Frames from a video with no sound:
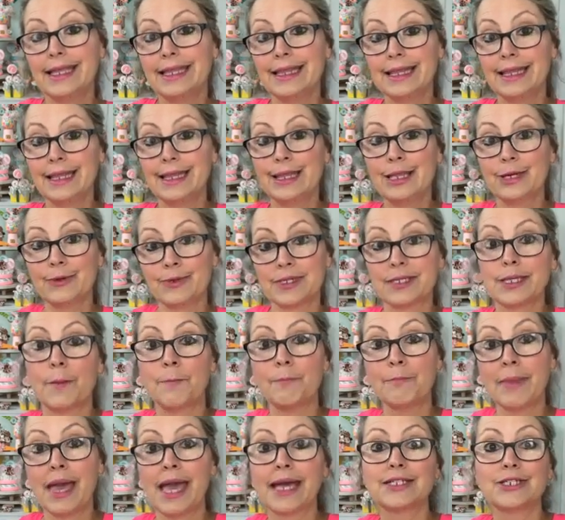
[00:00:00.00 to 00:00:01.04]
and then there
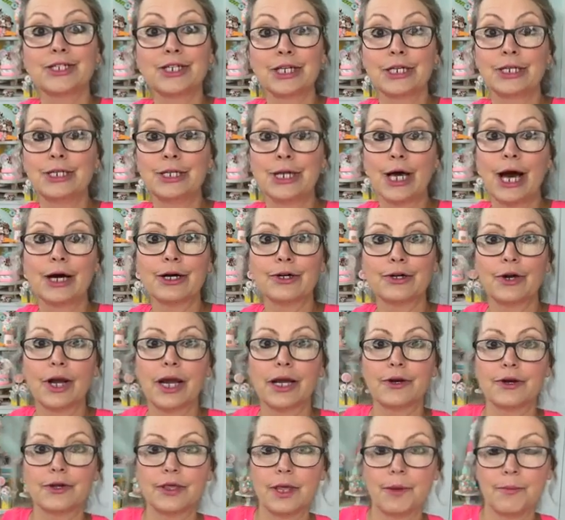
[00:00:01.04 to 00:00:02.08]
was a matching
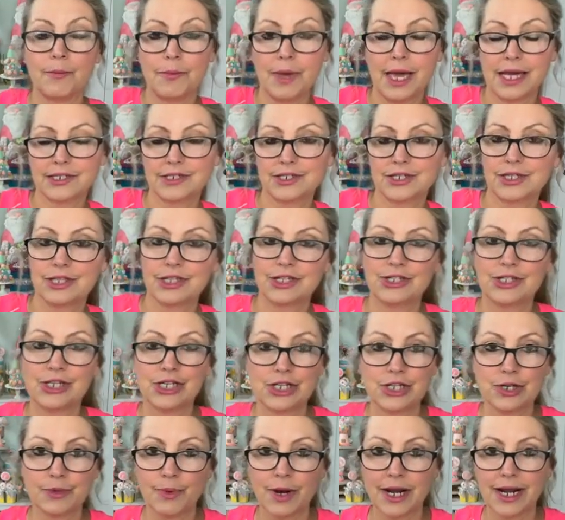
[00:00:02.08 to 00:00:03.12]
nutcracker that matched
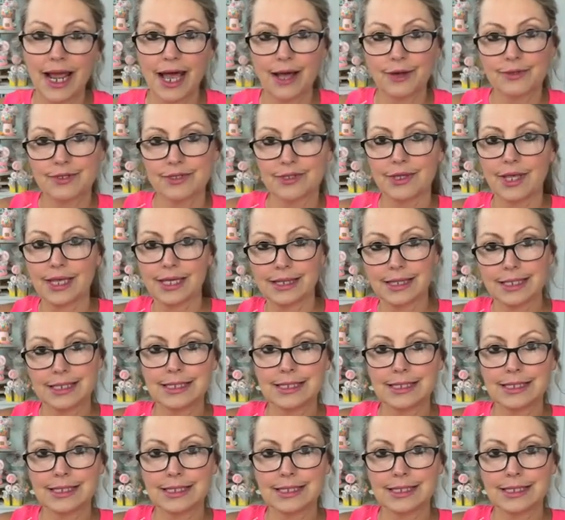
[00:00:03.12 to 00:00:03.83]
the gingerbread house,